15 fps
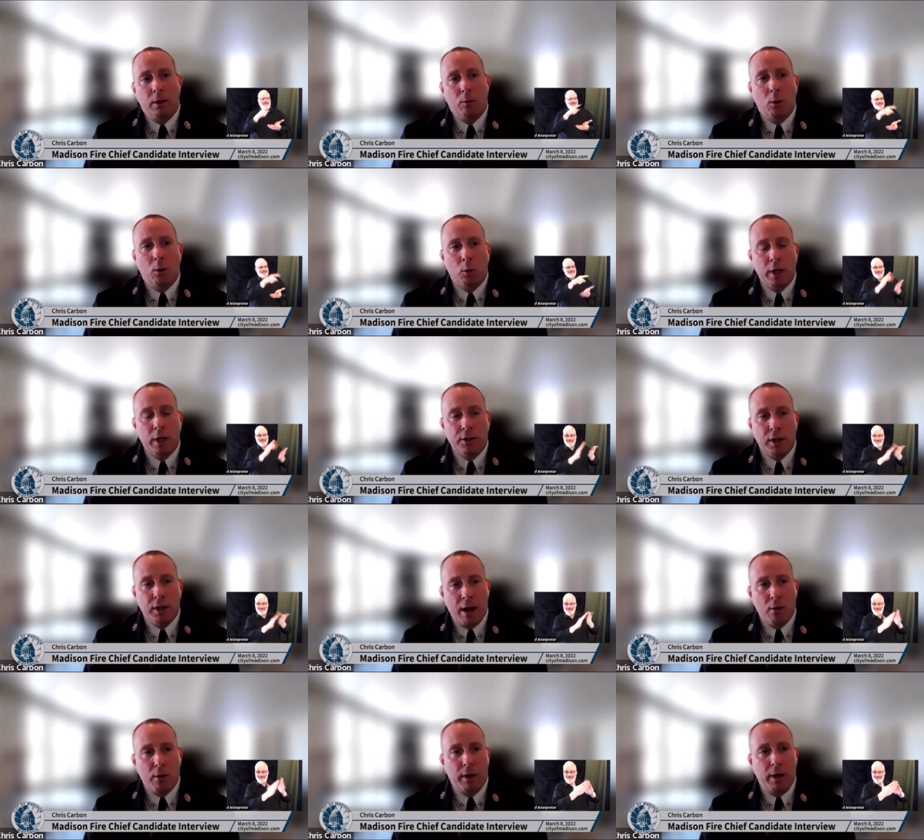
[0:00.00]
We'll reach
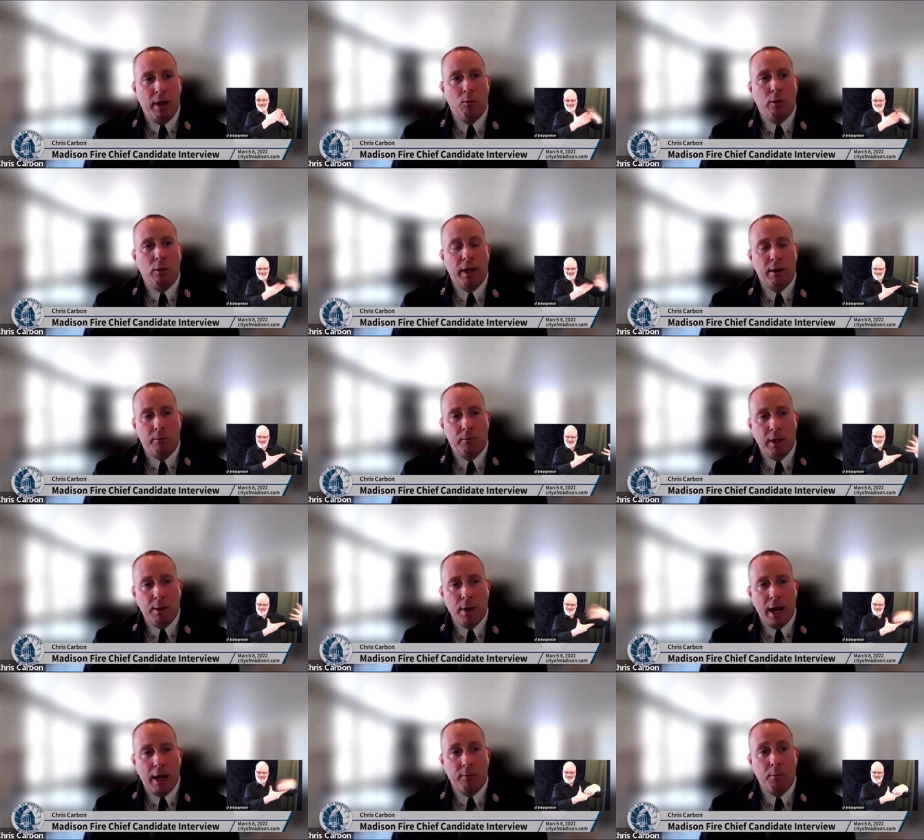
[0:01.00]
out and we'll get
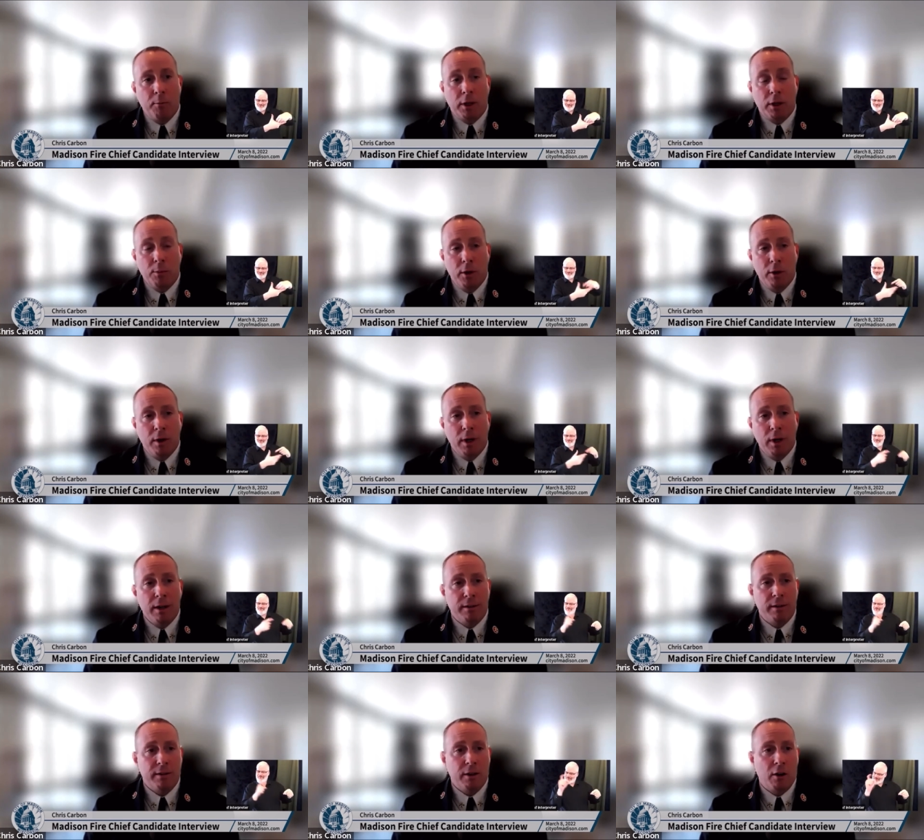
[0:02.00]
feedback from the community
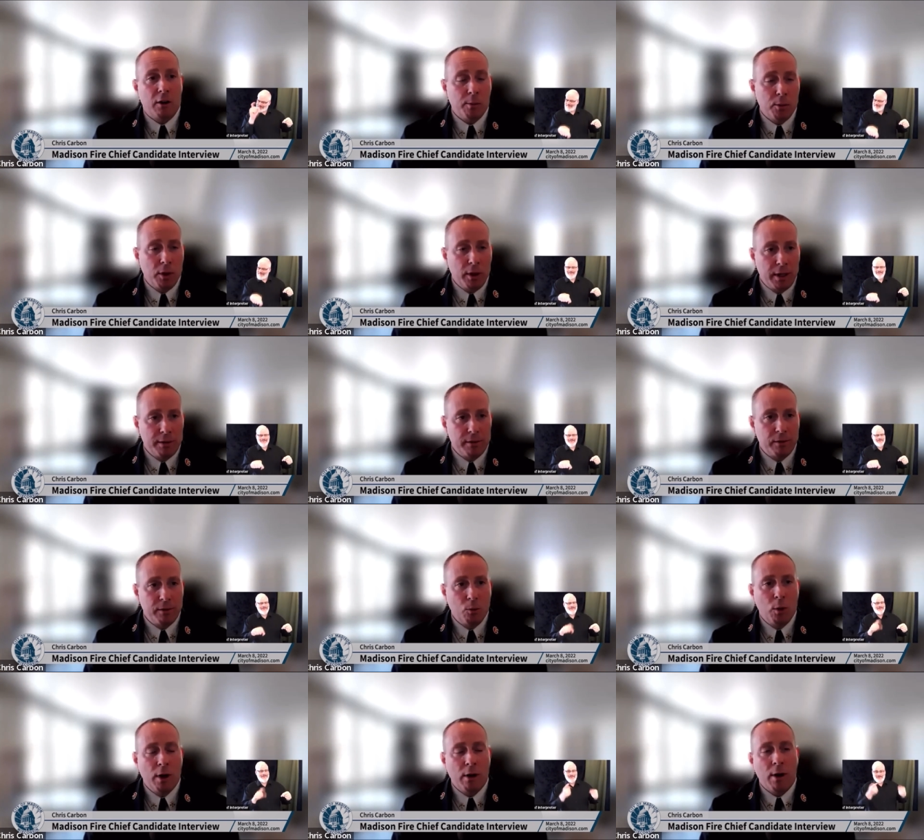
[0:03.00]
as a starting place.
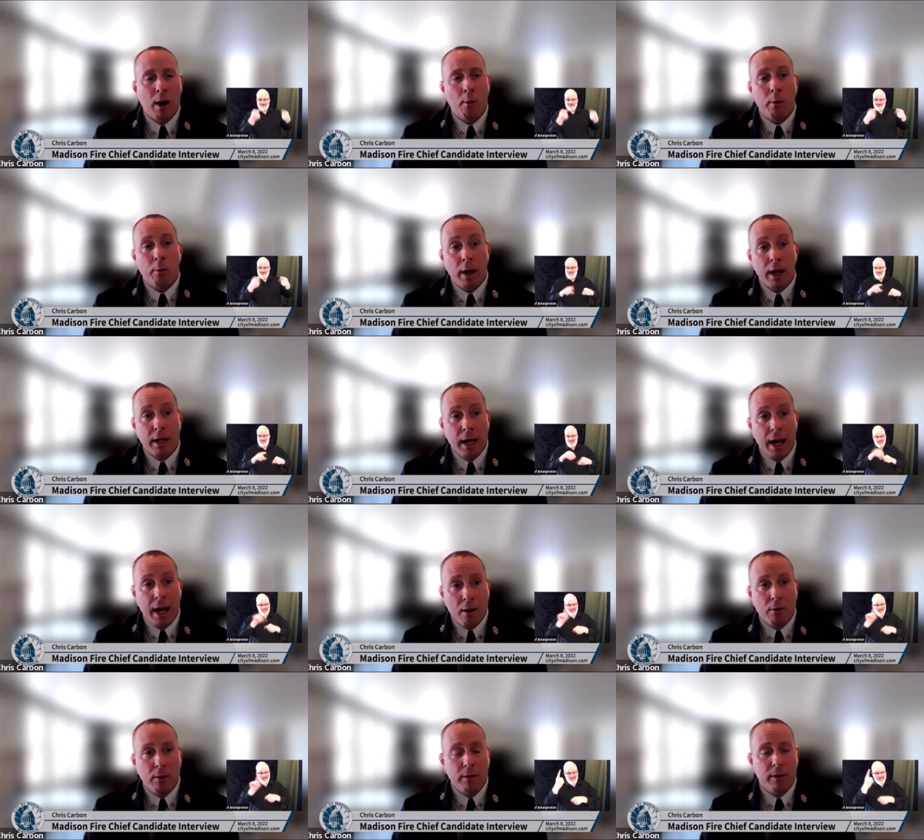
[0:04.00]
Where are we right
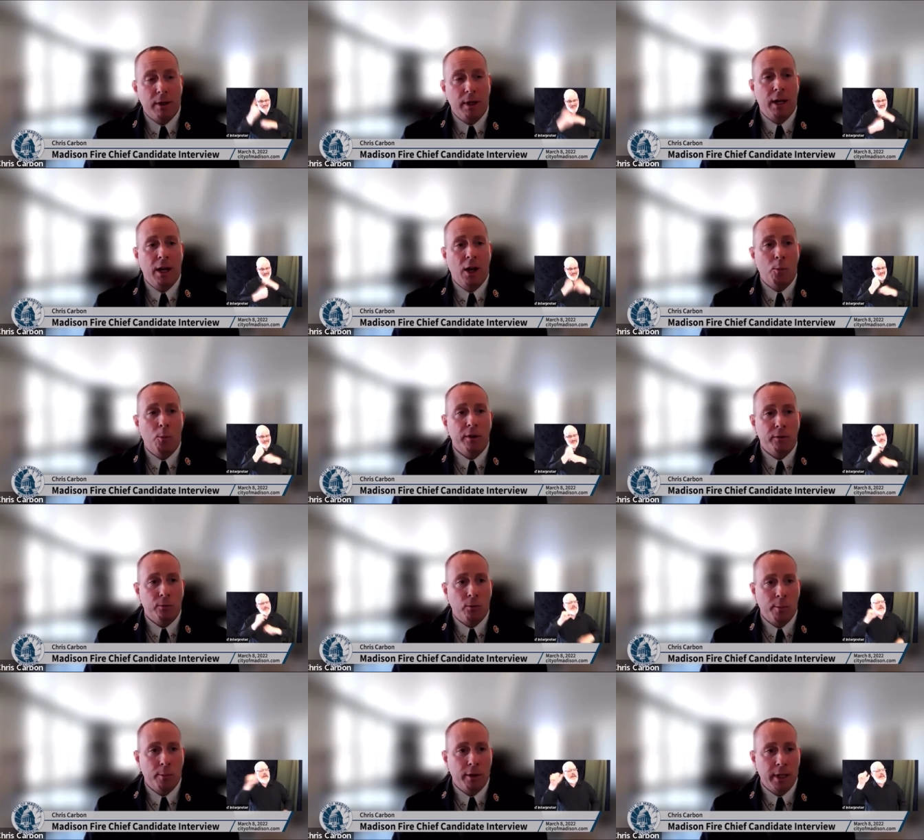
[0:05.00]
now? And help us
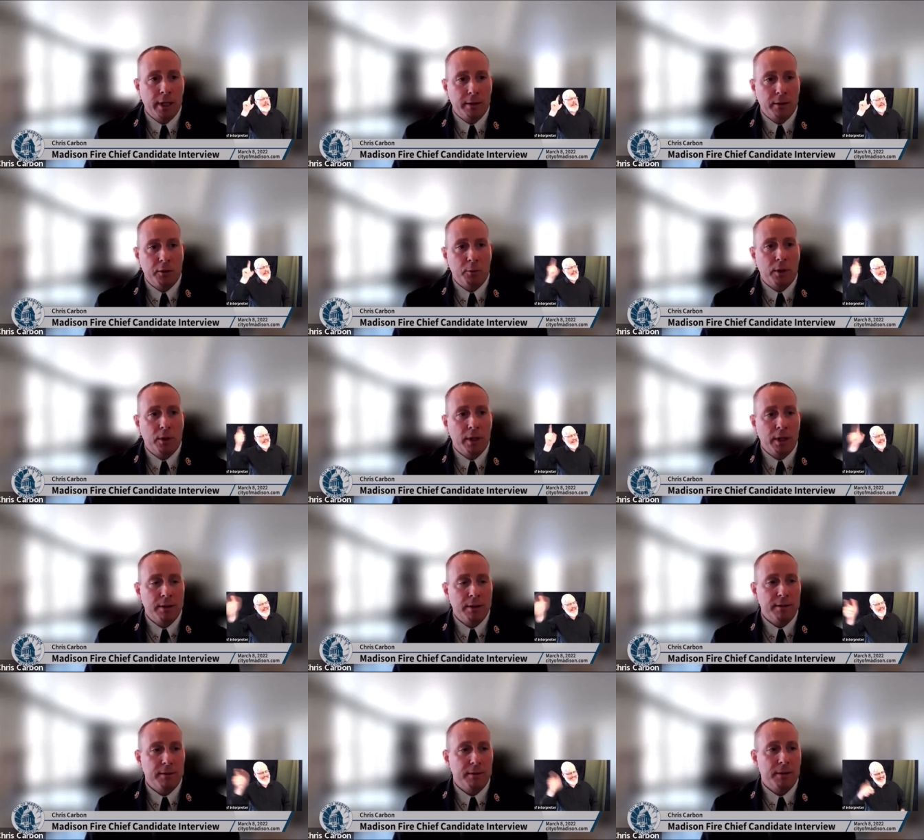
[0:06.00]
formulate those
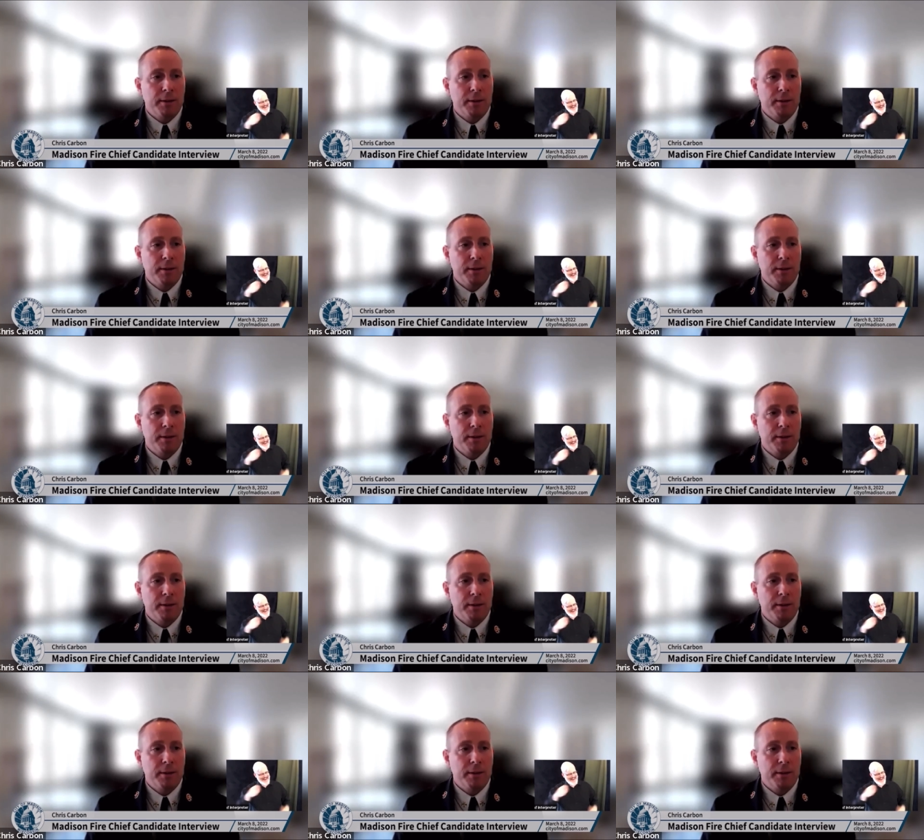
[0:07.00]
plans.